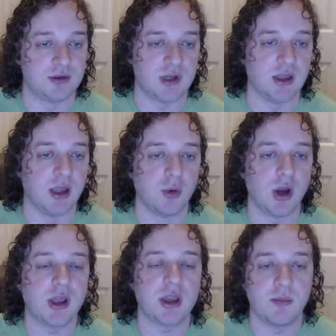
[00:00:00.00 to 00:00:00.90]
and
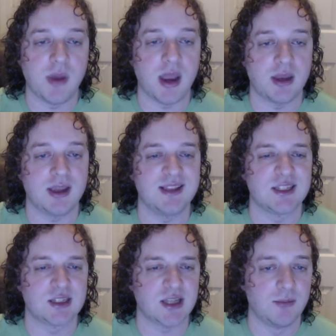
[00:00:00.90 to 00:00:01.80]
Liberating Command can
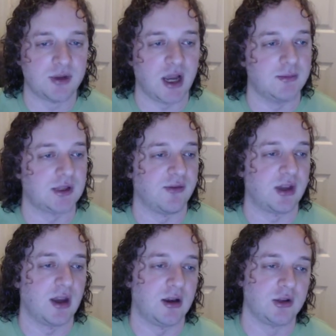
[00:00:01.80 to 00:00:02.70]
sometimes give a
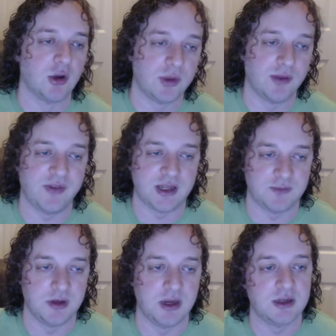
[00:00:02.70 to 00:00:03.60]
character with
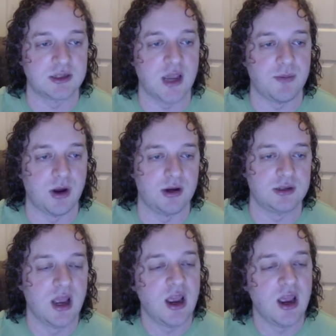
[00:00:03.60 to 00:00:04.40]
investment in escape artists